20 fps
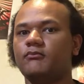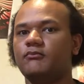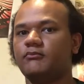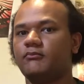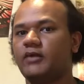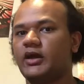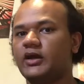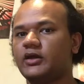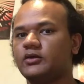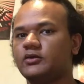
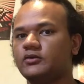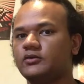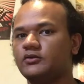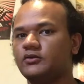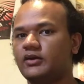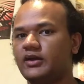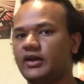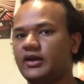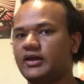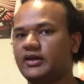
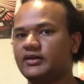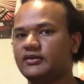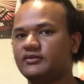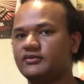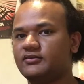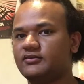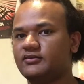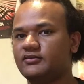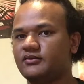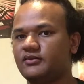Michael
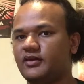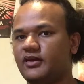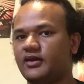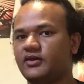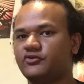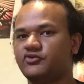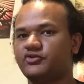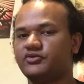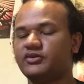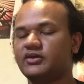and
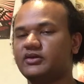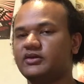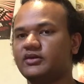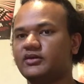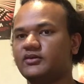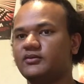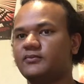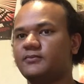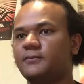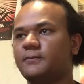
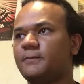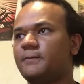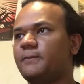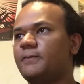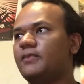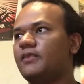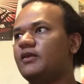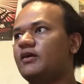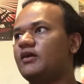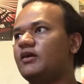Georgina
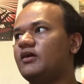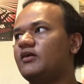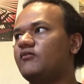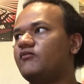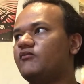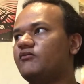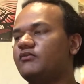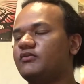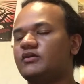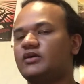
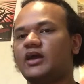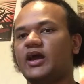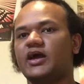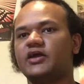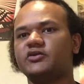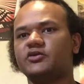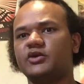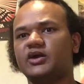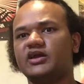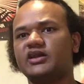kind
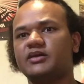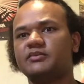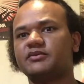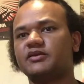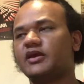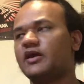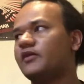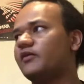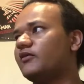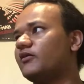of do end up
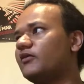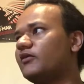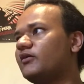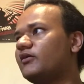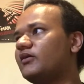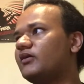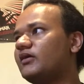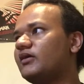together.